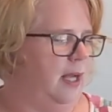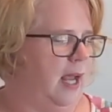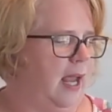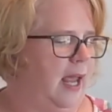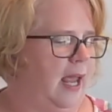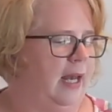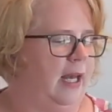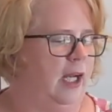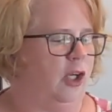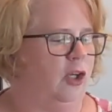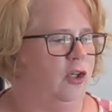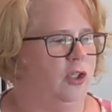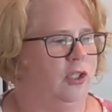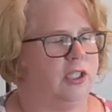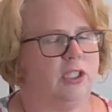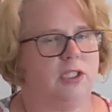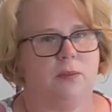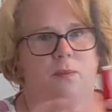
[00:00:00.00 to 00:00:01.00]
and a
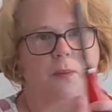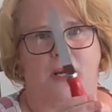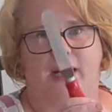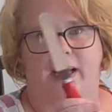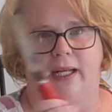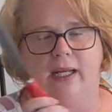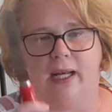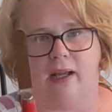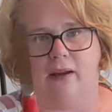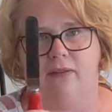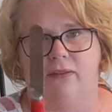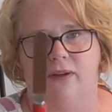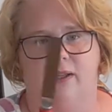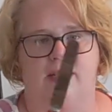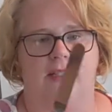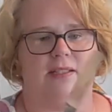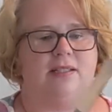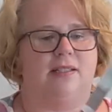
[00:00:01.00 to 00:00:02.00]
good spreading knife. Now
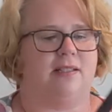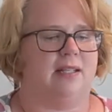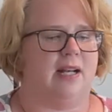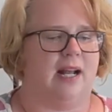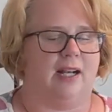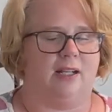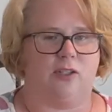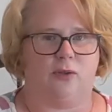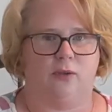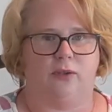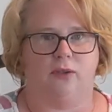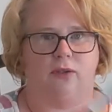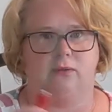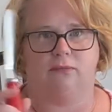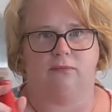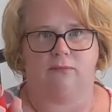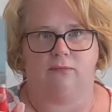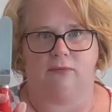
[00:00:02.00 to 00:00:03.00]
this is an
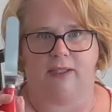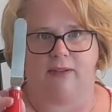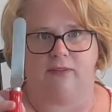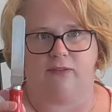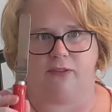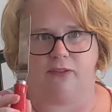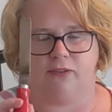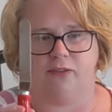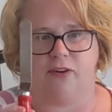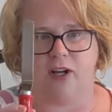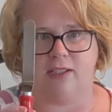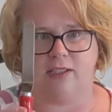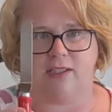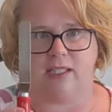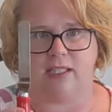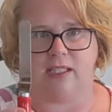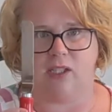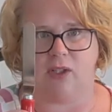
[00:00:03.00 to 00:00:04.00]
actual, like for
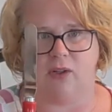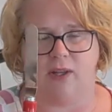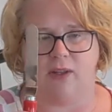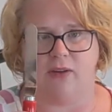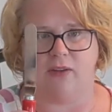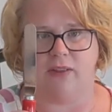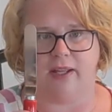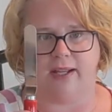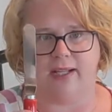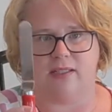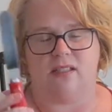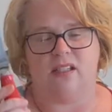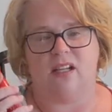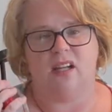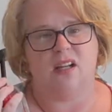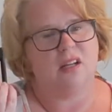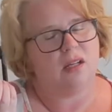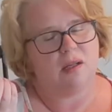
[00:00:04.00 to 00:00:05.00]
frosting or other things,
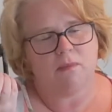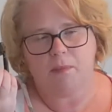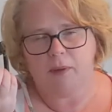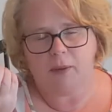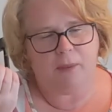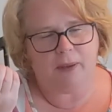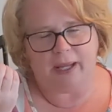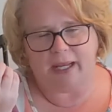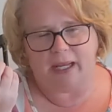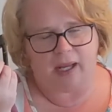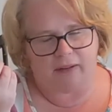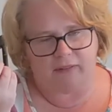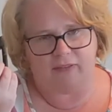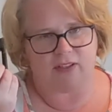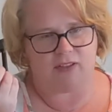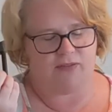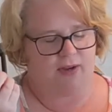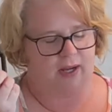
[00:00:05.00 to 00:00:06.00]
but a plain
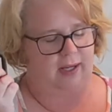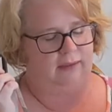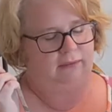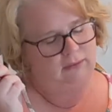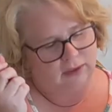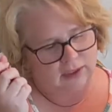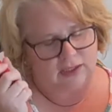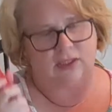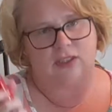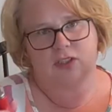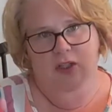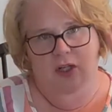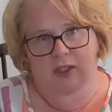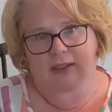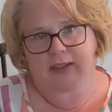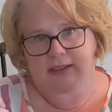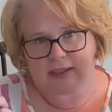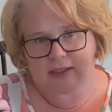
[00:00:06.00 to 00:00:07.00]
knife is fine, just as
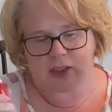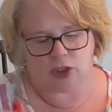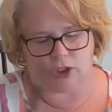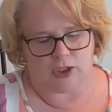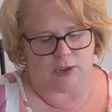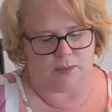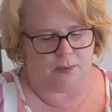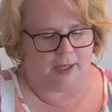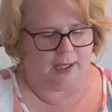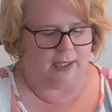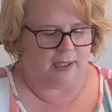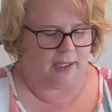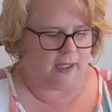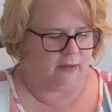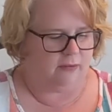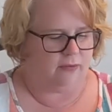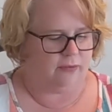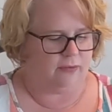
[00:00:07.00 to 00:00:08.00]
long as it's a good spreading
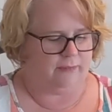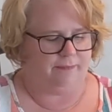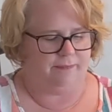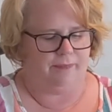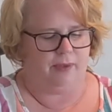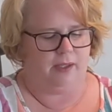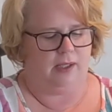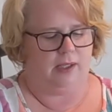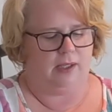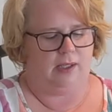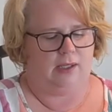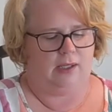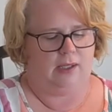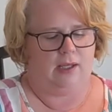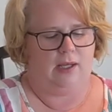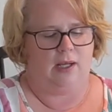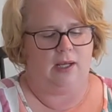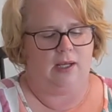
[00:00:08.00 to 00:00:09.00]
knife.
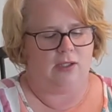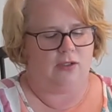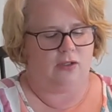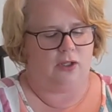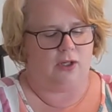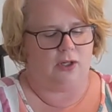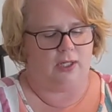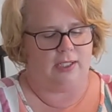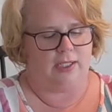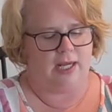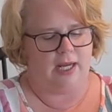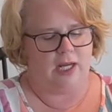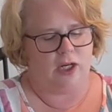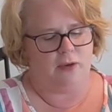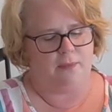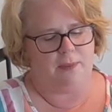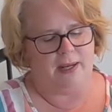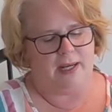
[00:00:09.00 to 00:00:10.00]
So you're going to take
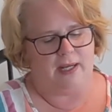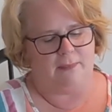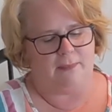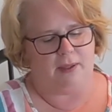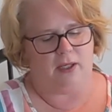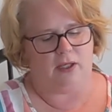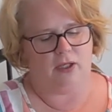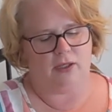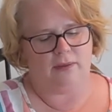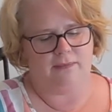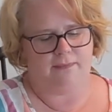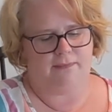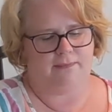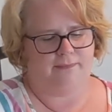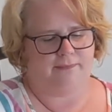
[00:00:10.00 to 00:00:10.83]
your peanut butter,